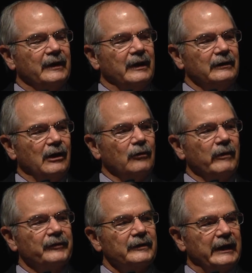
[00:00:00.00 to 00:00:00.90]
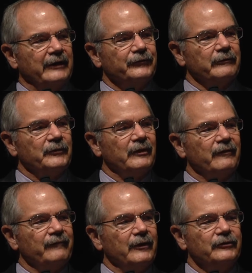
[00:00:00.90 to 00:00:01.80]
along with classrooms of the
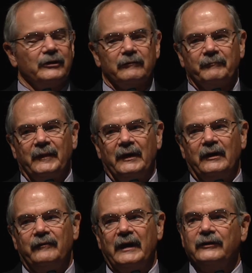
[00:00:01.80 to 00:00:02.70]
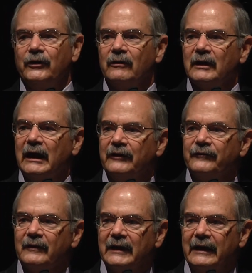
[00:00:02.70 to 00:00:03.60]
future that utilize
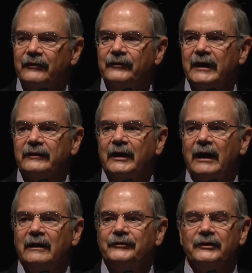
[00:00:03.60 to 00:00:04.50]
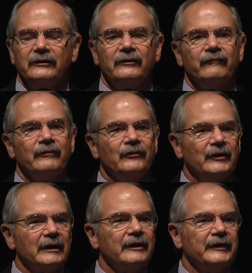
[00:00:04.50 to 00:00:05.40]
the latest technology to
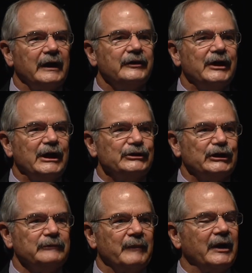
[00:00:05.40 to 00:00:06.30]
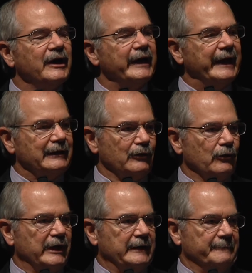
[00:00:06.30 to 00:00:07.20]
facilitate teaching and
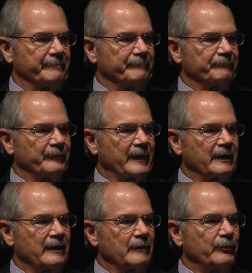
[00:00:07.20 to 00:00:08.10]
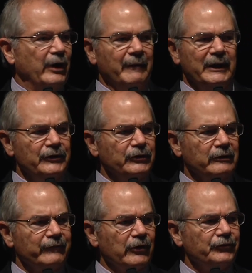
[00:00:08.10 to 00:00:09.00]
learning. Prominent
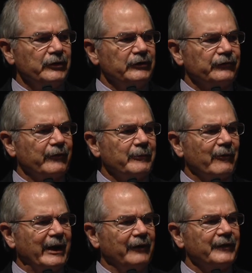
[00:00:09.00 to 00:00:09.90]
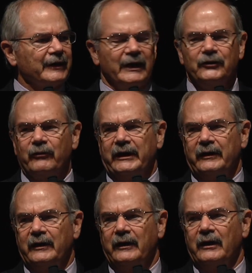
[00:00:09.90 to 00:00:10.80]
universities from around the country
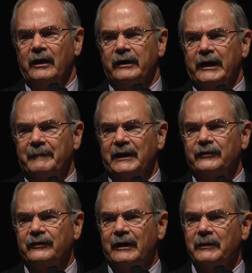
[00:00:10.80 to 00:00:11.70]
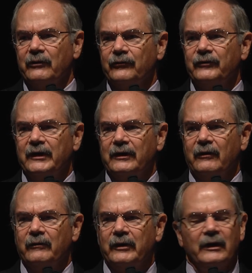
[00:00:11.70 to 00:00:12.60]
are coming to
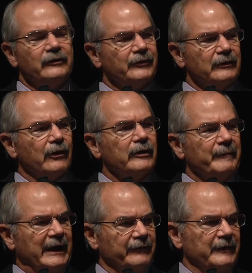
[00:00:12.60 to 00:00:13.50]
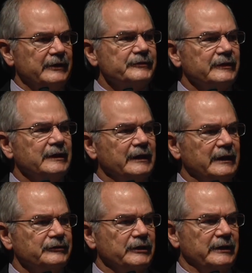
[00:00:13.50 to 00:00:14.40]
WCU to learn about these
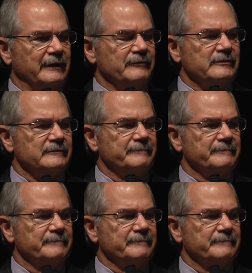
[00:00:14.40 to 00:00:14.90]
initiatives.